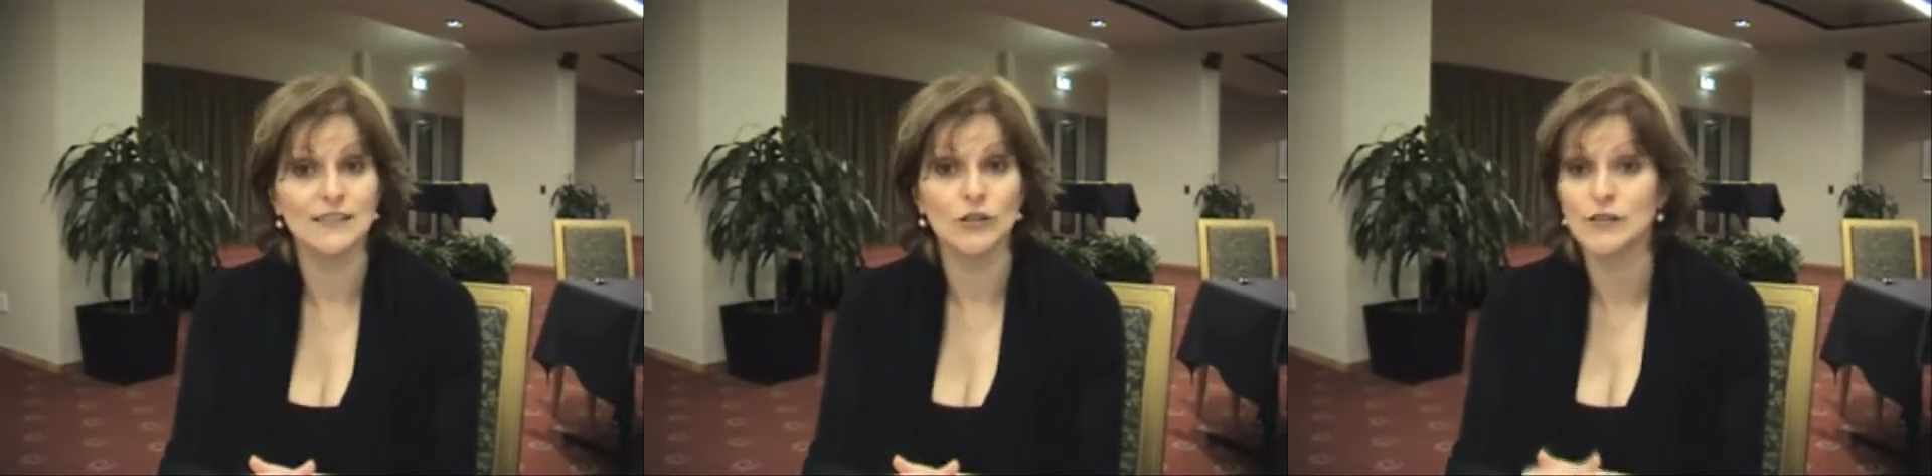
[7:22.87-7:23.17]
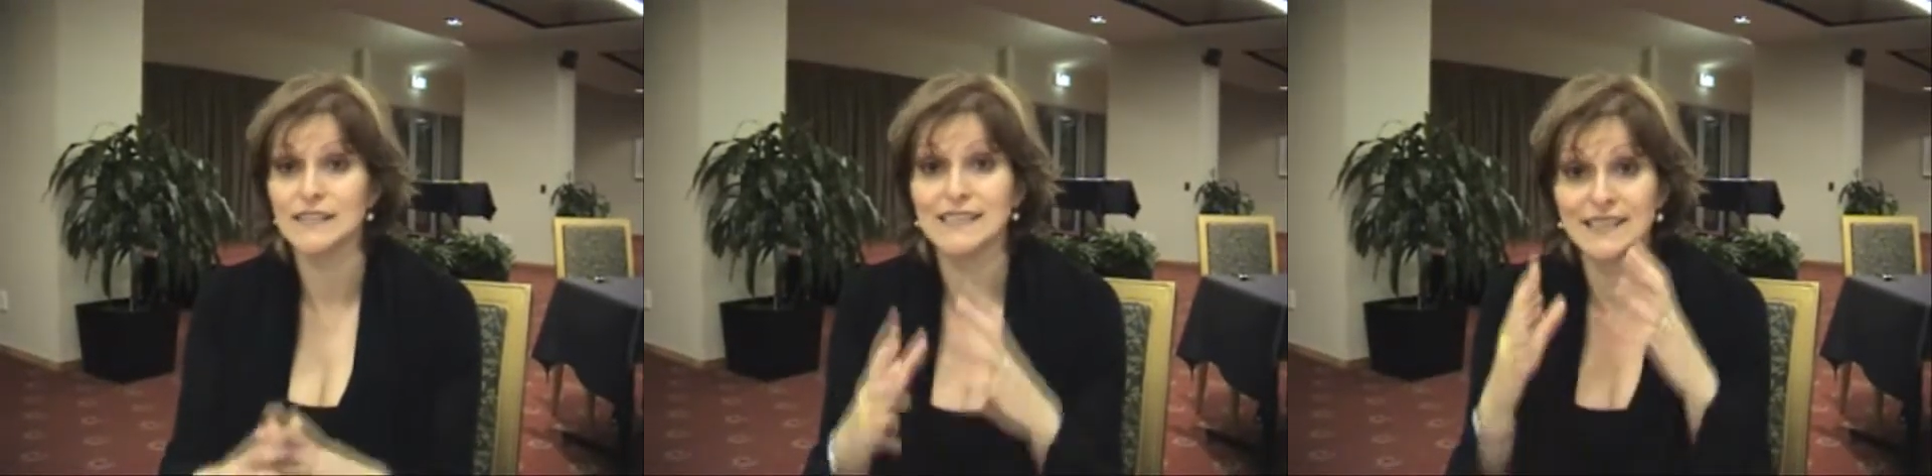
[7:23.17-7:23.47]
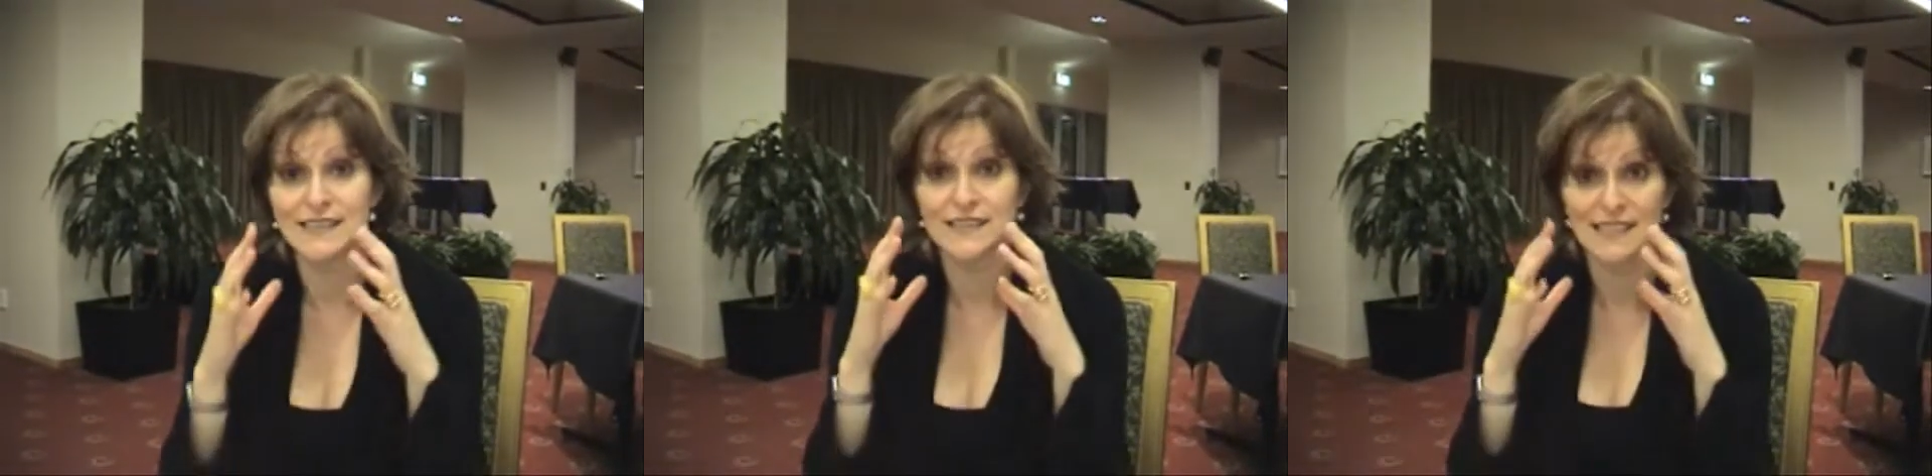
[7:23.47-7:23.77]
you know, is
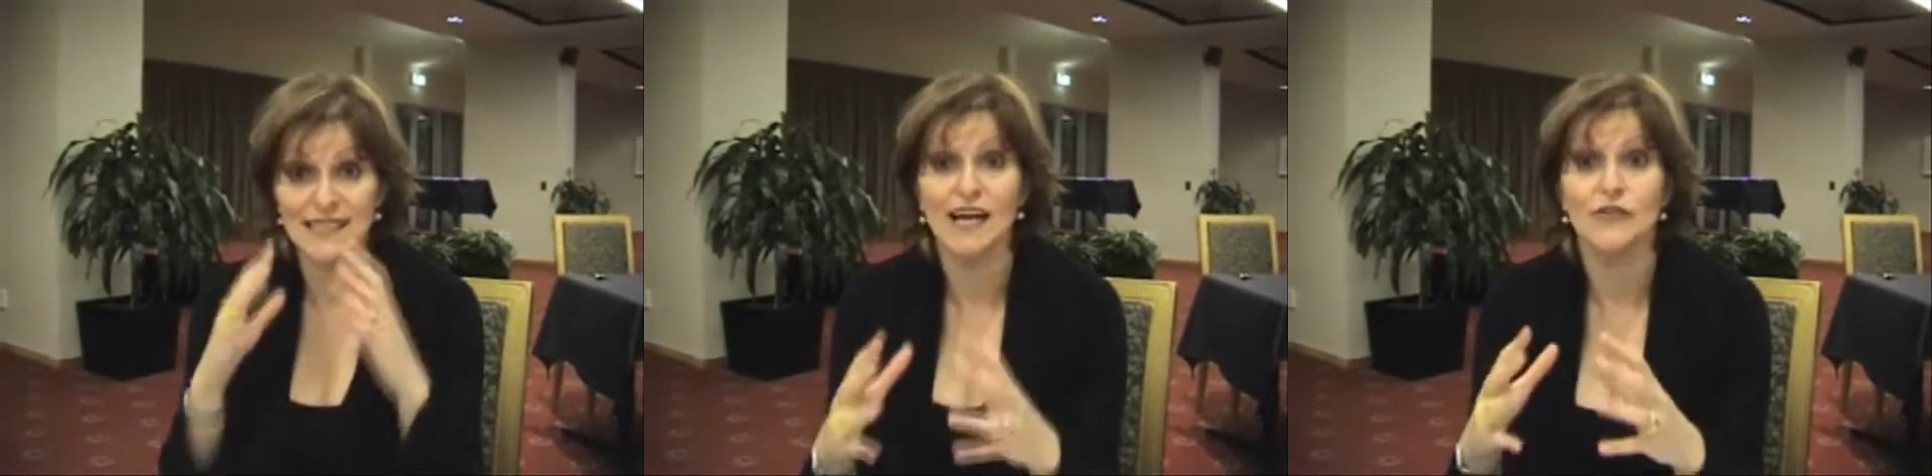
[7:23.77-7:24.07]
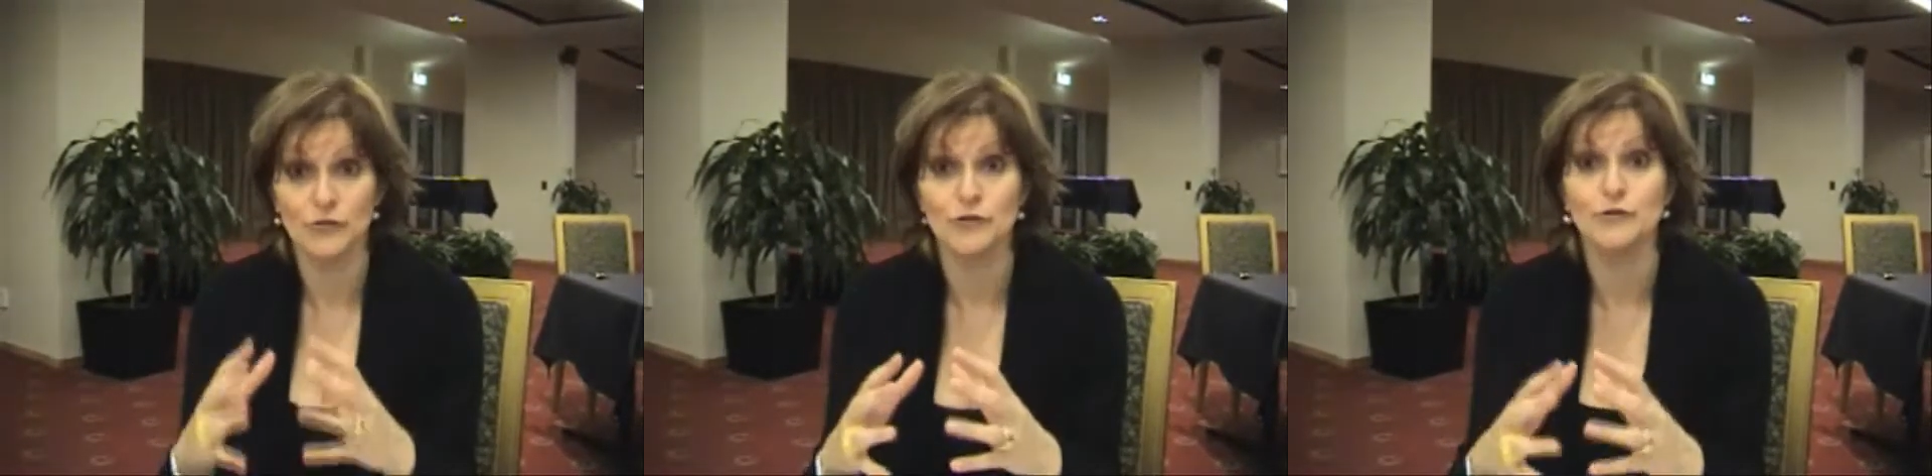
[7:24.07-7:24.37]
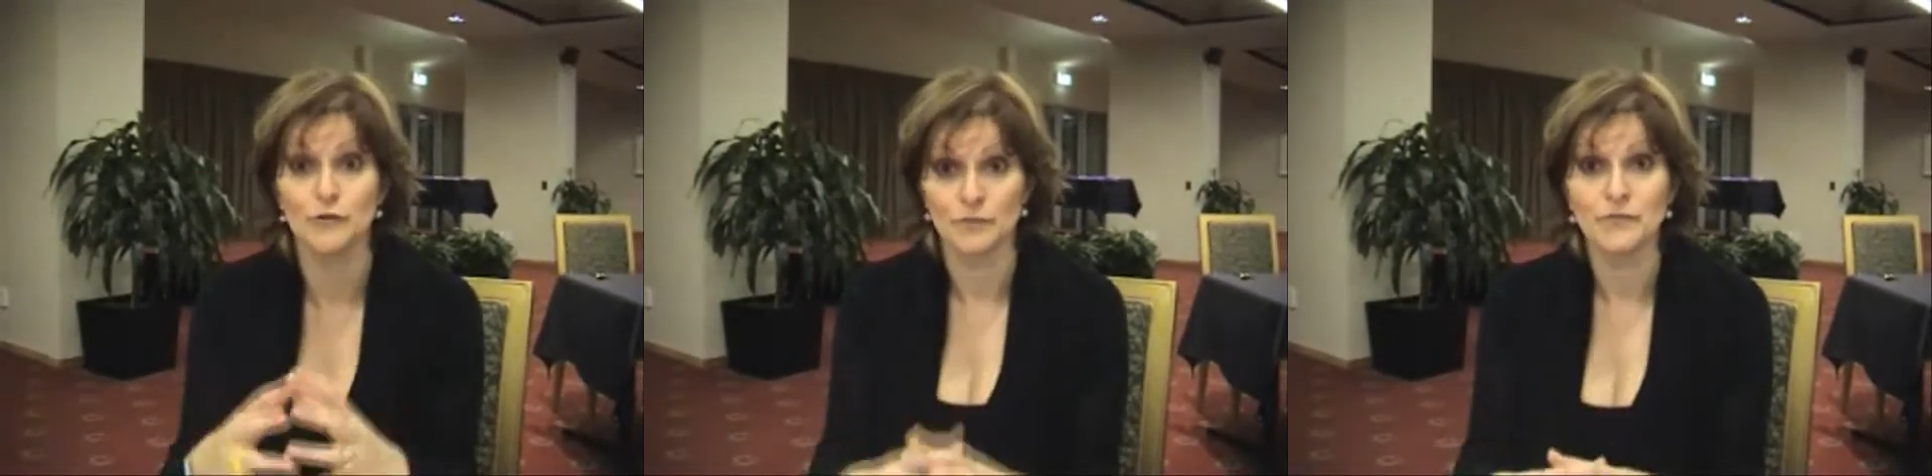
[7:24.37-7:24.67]
to start
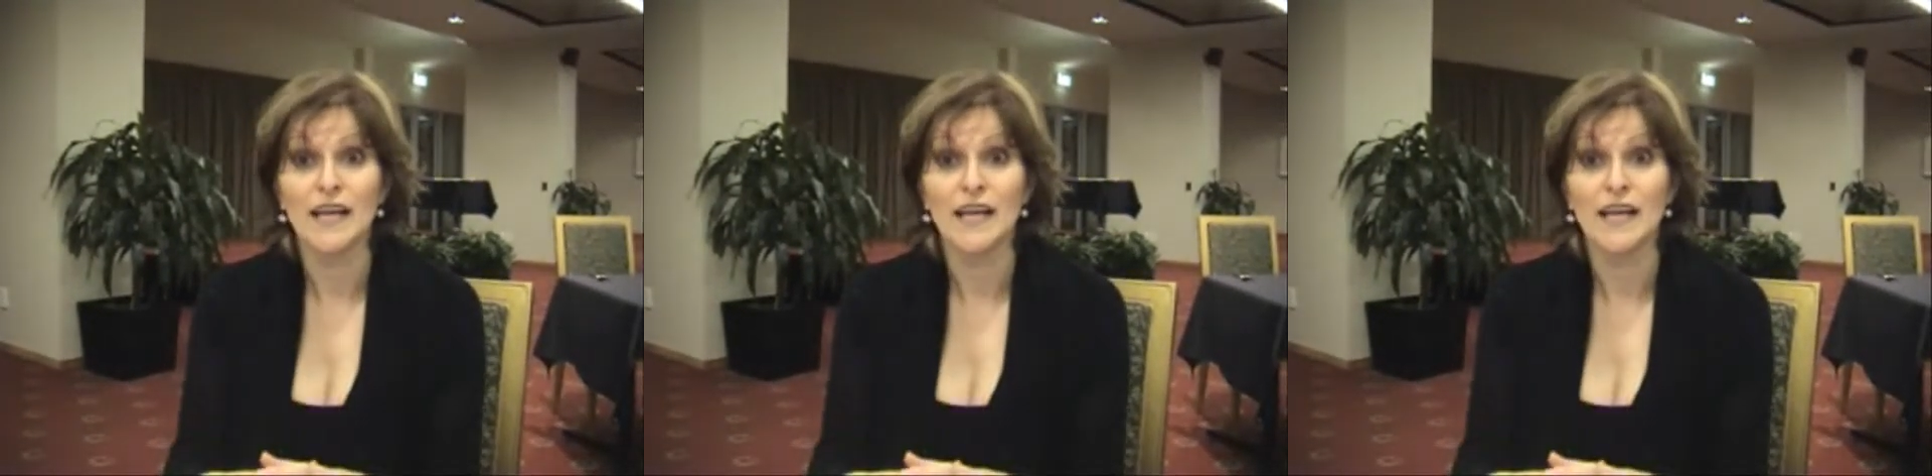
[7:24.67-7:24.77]
through